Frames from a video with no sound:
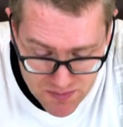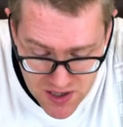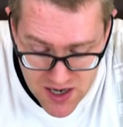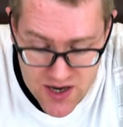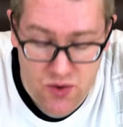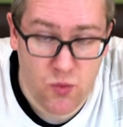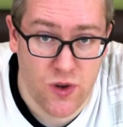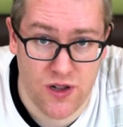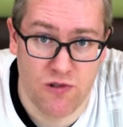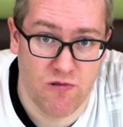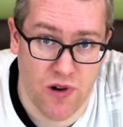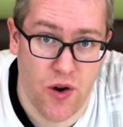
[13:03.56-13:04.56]
The plant will
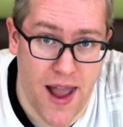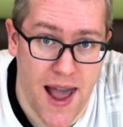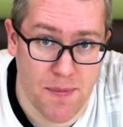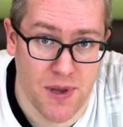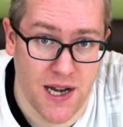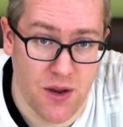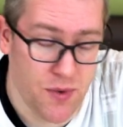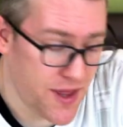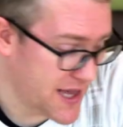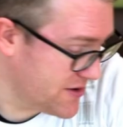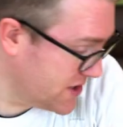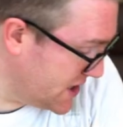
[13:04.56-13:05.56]
grow happily
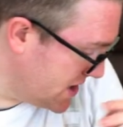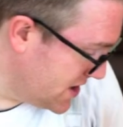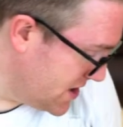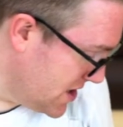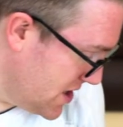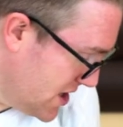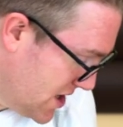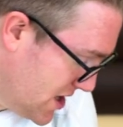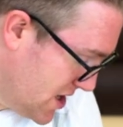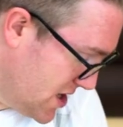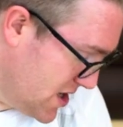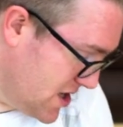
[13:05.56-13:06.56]
without
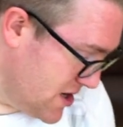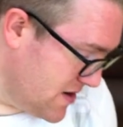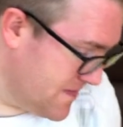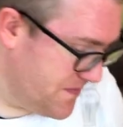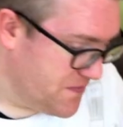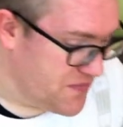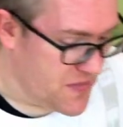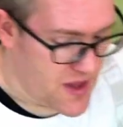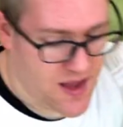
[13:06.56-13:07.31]
it.